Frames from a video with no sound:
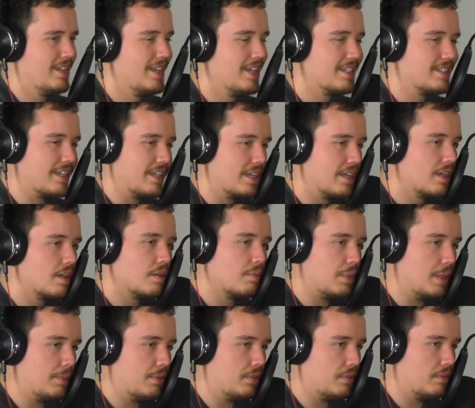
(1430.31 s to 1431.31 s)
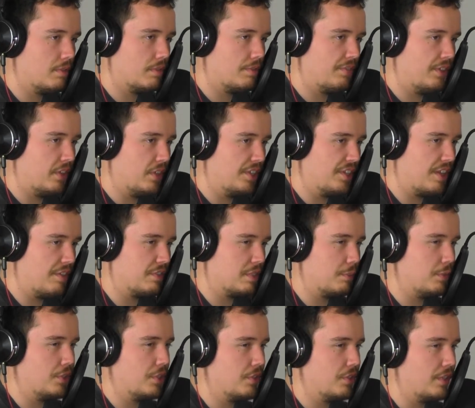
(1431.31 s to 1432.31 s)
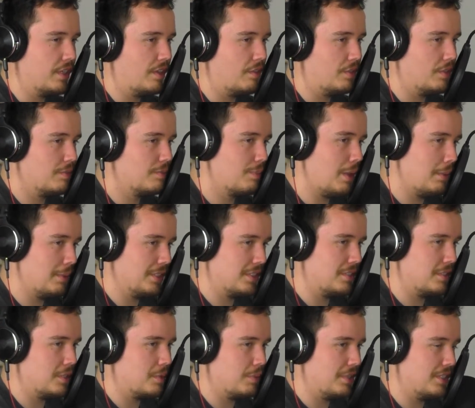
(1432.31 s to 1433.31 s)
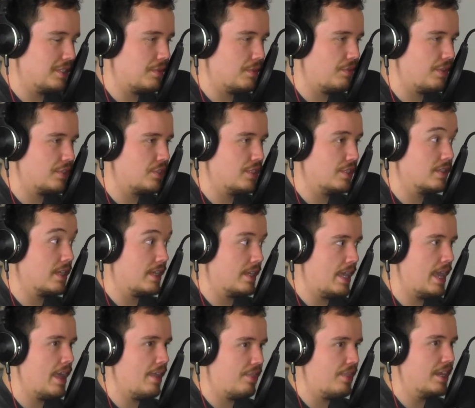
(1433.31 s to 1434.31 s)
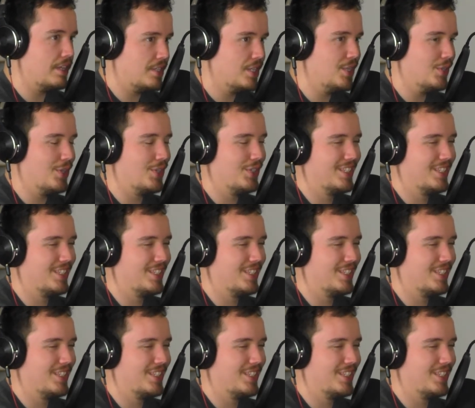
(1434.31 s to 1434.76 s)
It's like people feel uncomfortable during public displays of affection. He's like, "Yeah, they do."